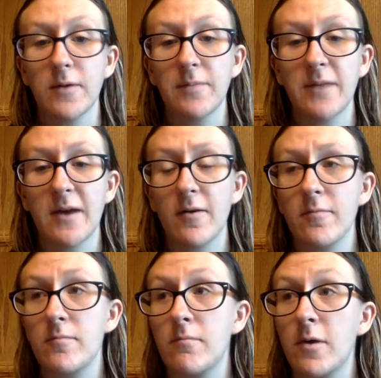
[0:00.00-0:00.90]
wiped
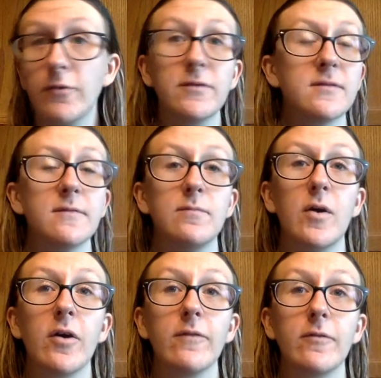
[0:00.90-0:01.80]
out most of
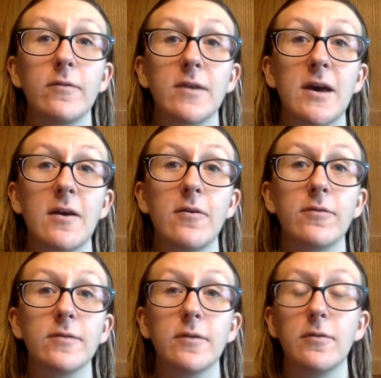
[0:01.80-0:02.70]
Marvel now,
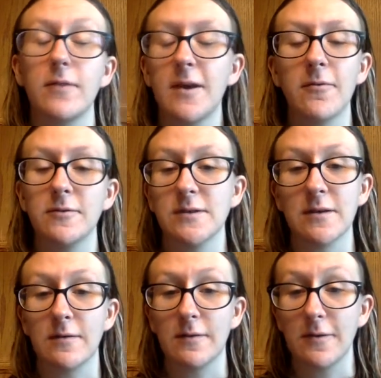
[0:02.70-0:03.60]
so now what you
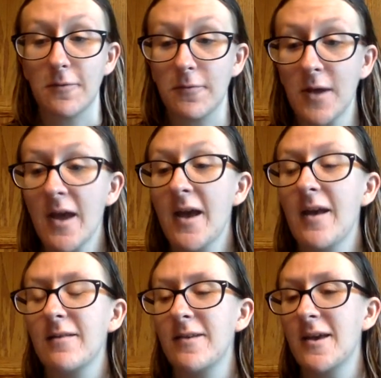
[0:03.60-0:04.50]
gonna do?
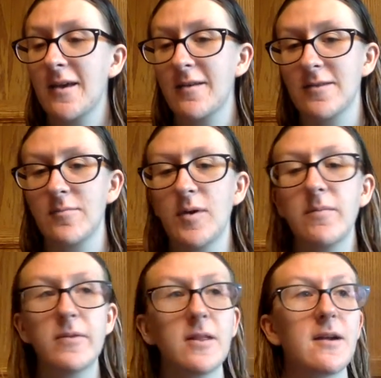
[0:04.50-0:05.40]
And like the
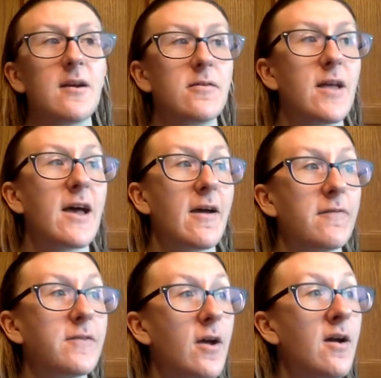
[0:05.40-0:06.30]
people that are
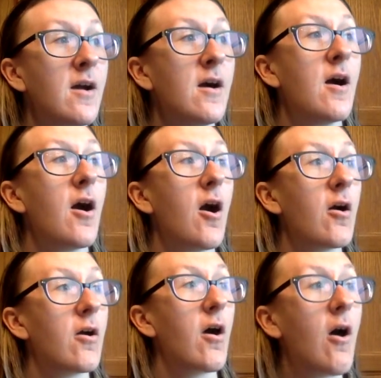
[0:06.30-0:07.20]
left
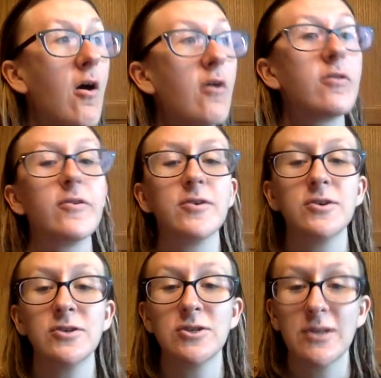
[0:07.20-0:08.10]
are all the
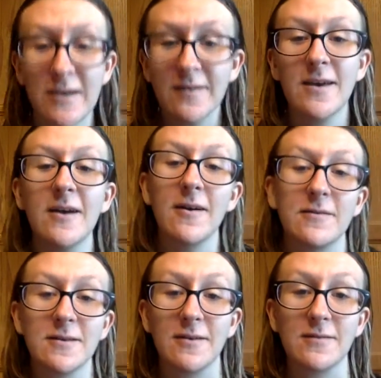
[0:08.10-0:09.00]
shit
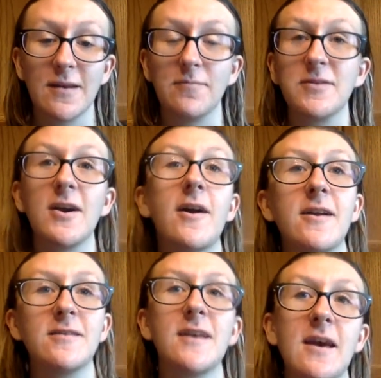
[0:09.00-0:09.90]
characters. I'm
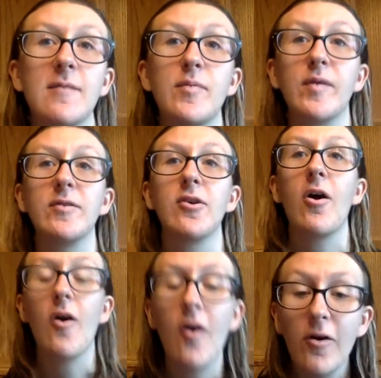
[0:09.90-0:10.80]
sorry to say it, but they're
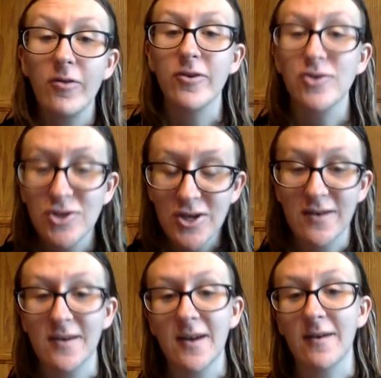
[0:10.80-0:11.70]
all the
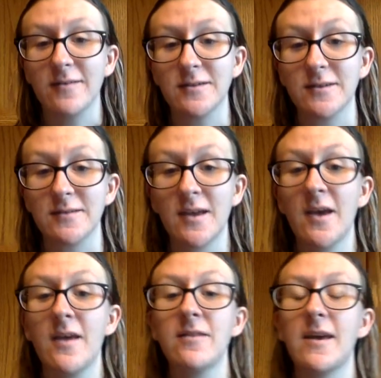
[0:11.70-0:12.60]
shit characters.
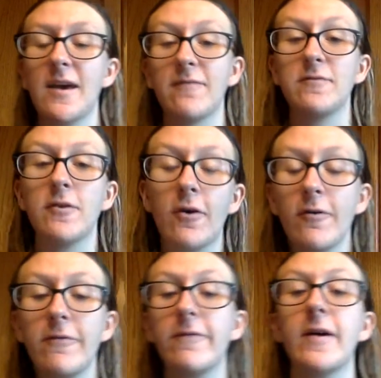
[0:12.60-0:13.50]
They have
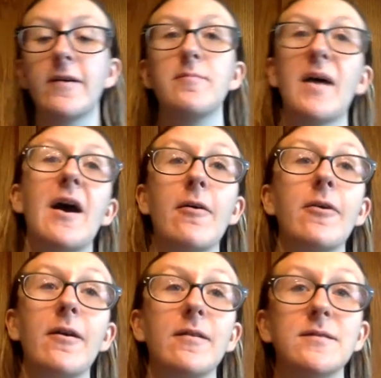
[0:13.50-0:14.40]
no fucking
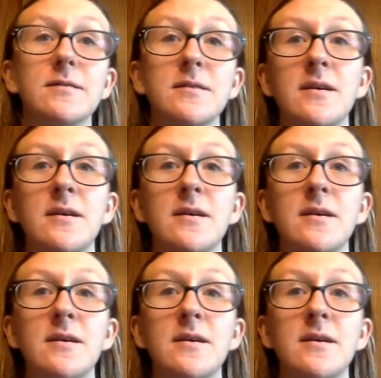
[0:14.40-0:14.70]
powers.